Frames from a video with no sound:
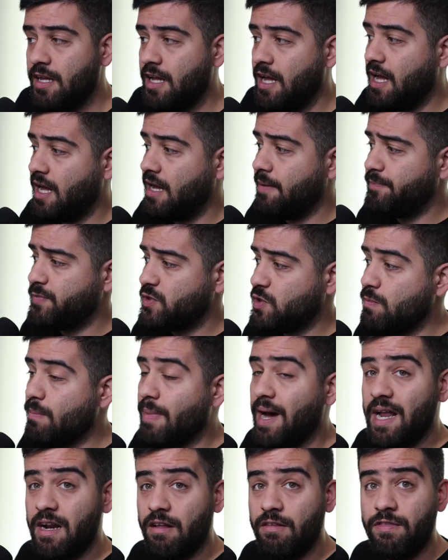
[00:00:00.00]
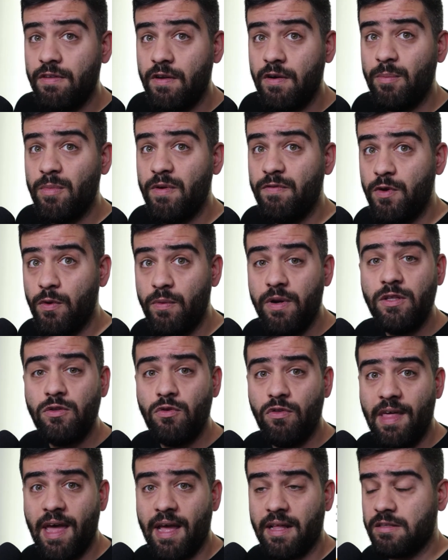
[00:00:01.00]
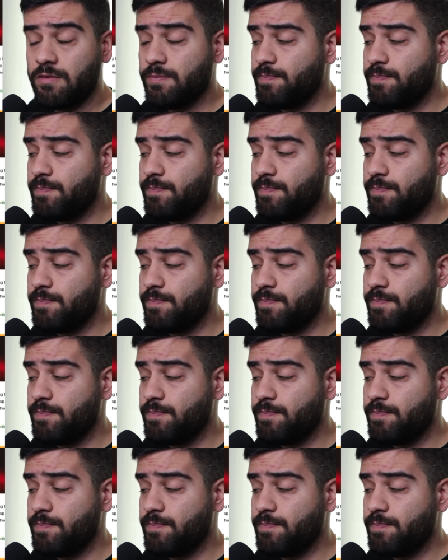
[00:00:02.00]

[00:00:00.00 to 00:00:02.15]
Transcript: to mine Ethereum if you're into that.